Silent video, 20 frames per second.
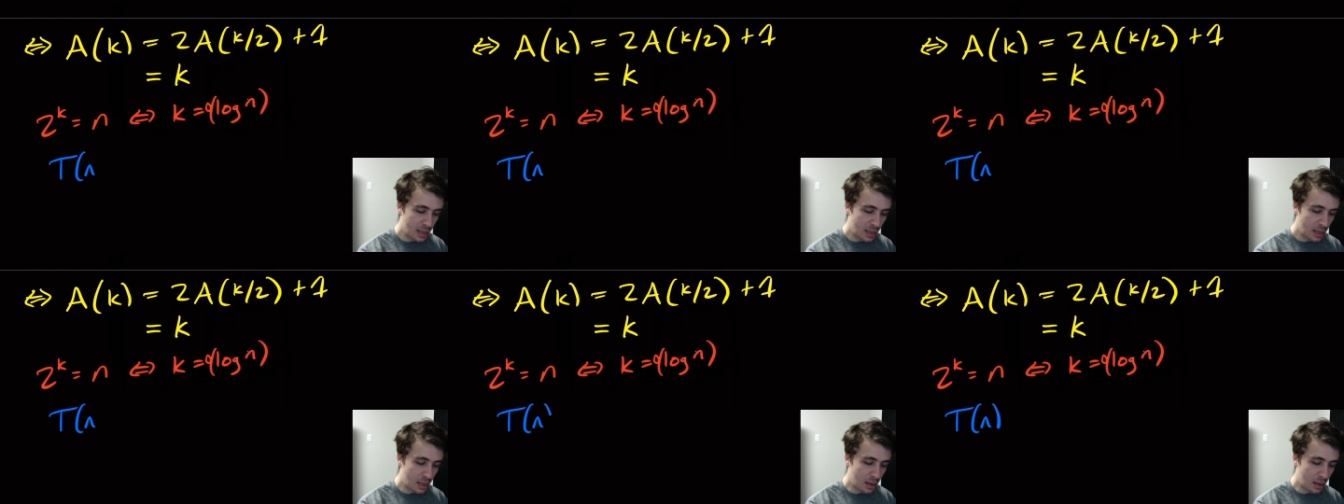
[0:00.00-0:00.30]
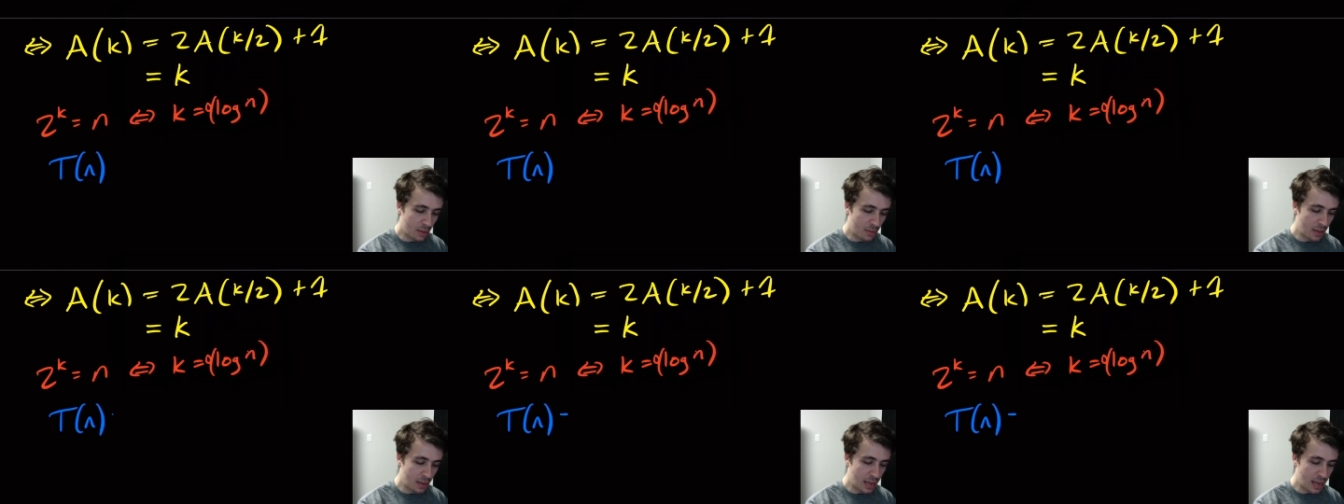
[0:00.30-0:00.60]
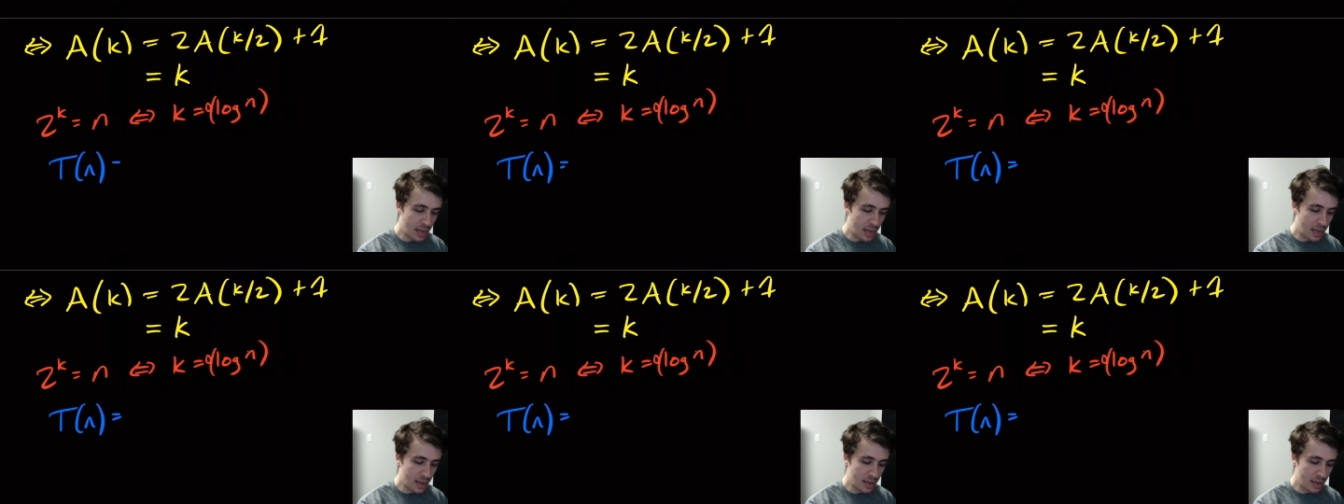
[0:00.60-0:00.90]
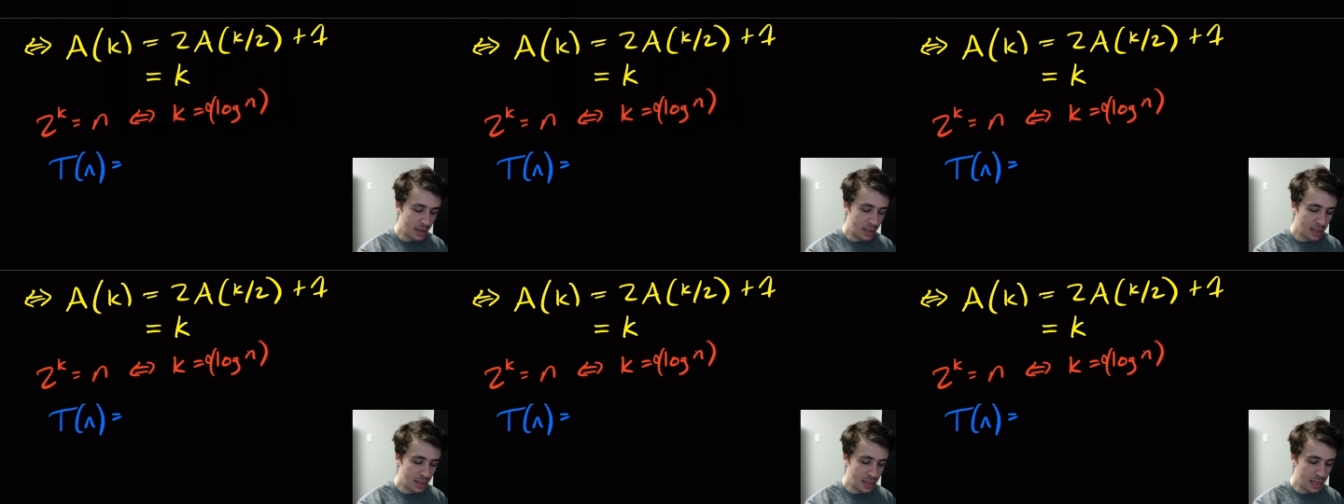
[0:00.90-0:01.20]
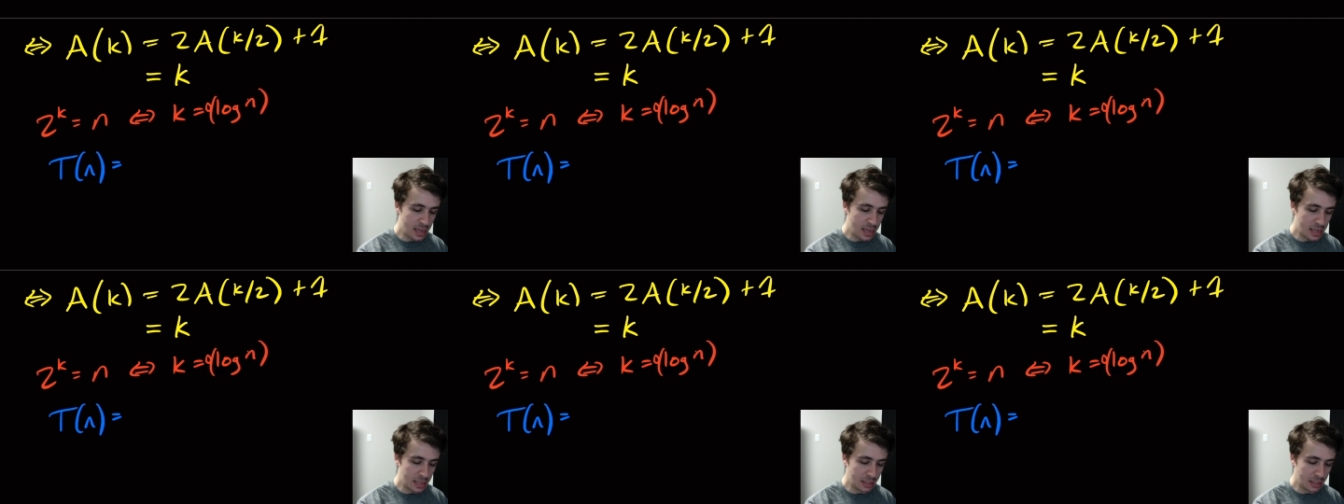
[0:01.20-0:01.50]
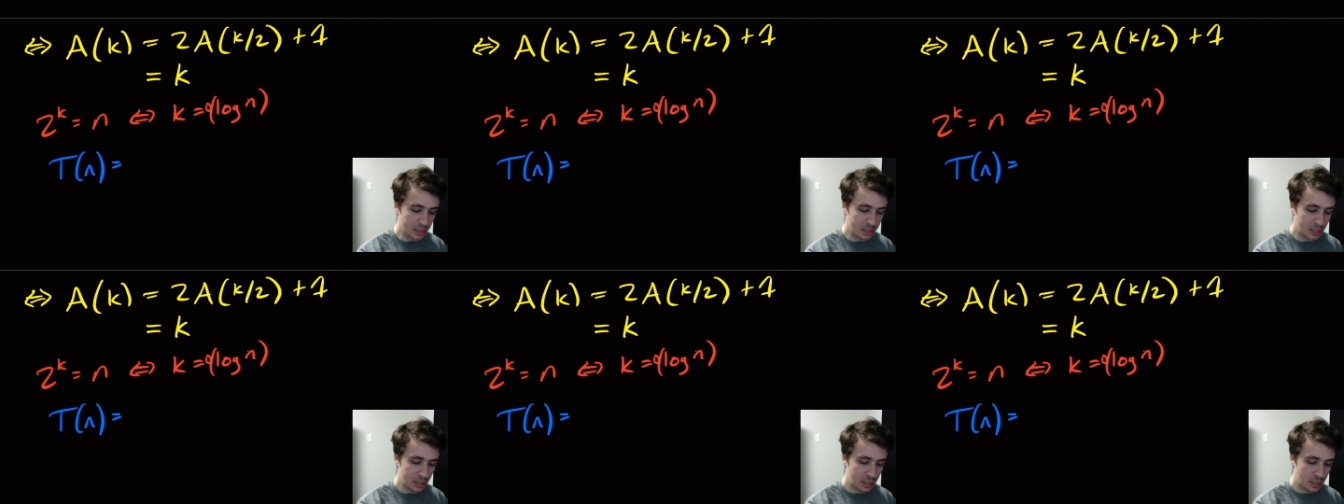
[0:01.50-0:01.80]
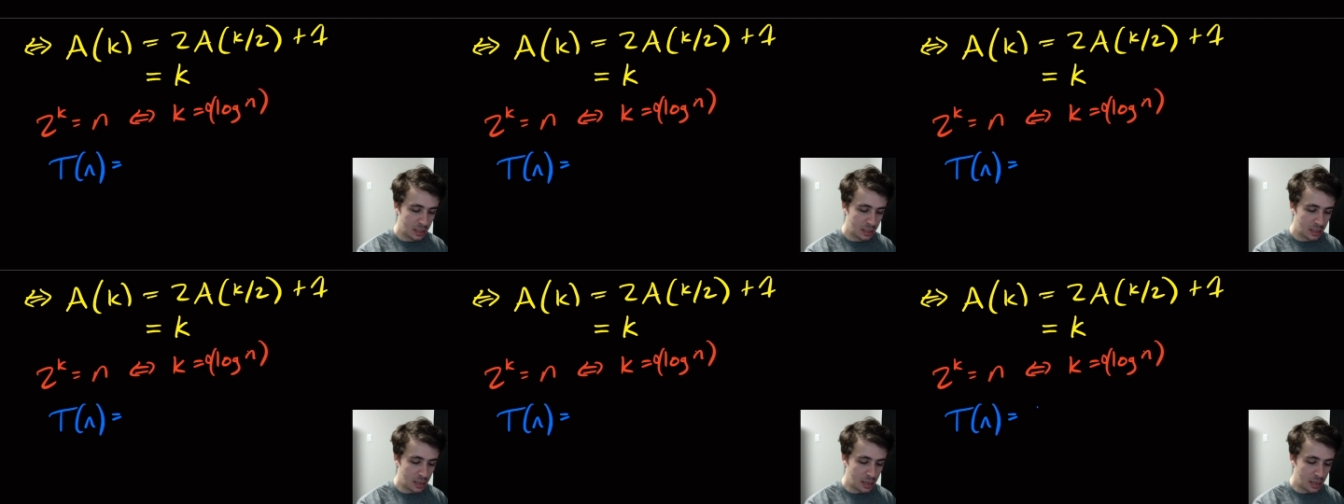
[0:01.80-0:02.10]
of n is
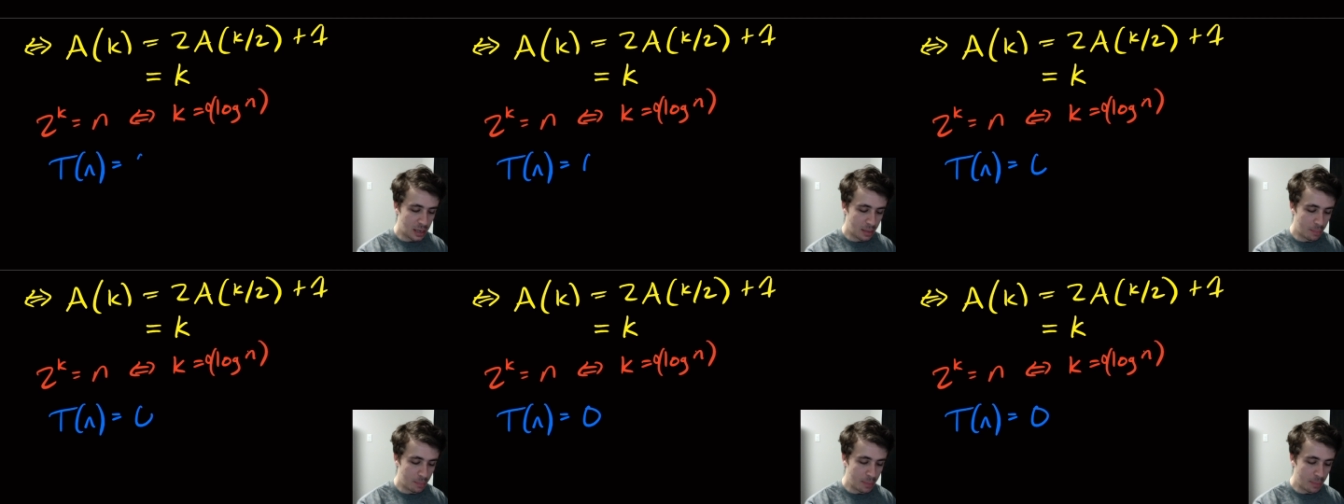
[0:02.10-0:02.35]
uh,